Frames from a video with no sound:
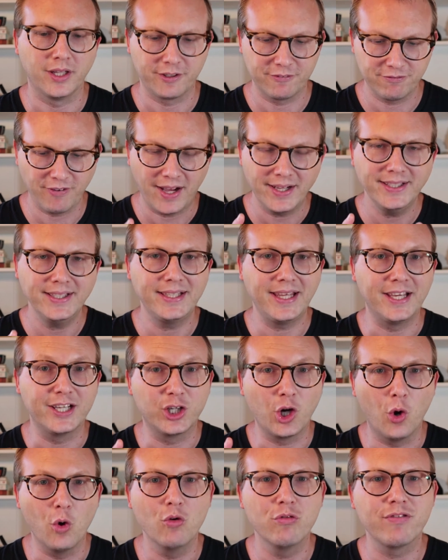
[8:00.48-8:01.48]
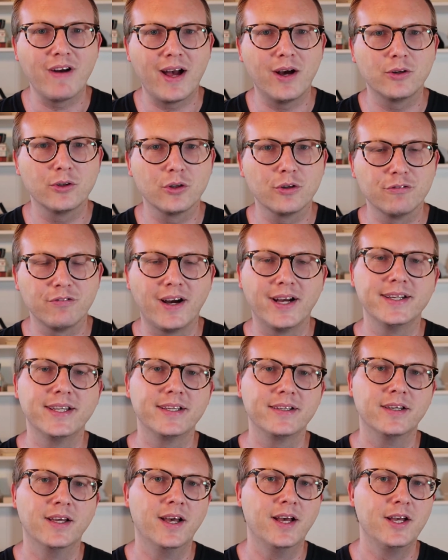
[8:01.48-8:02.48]
Like finding a co-founder,
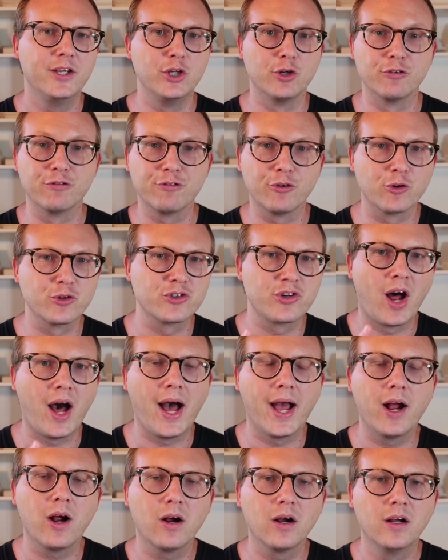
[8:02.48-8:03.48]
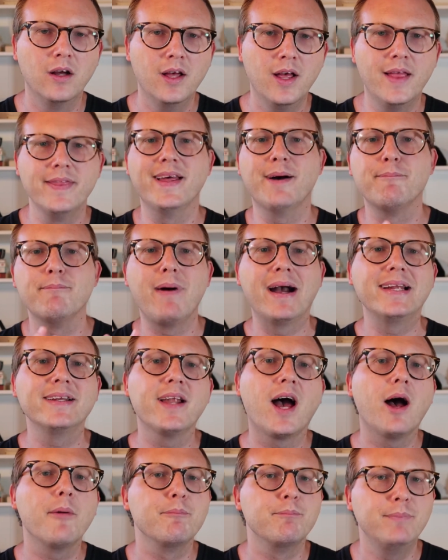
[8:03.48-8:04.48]
finding your first hire, that might
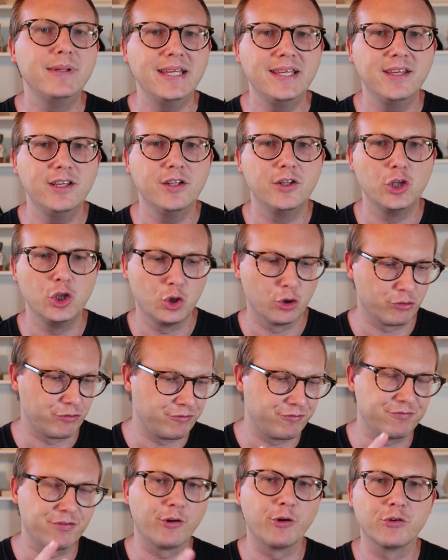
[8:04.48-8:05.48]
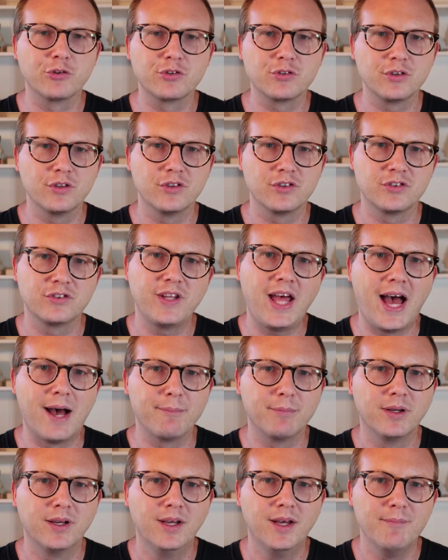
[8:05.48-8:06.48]
not be your first
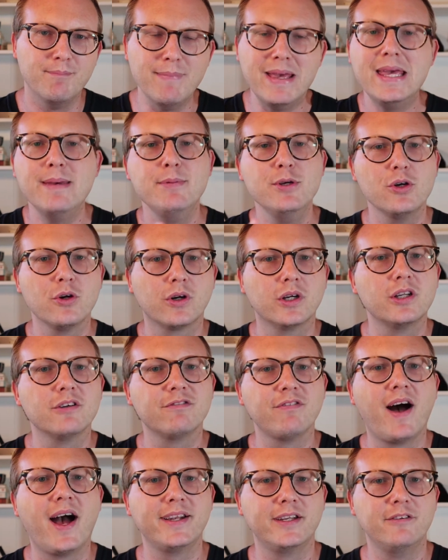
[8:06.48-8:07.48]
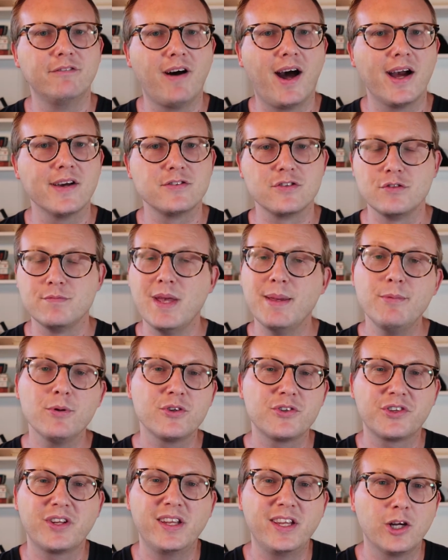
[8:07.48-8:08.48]
step. Maybe you're going to find advisors. Maybe
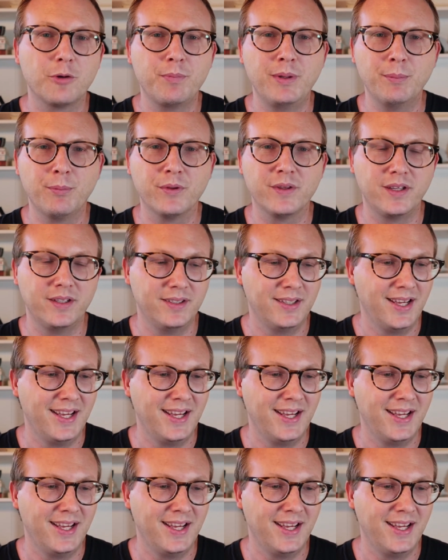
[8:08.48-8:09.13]
you're just going to hear people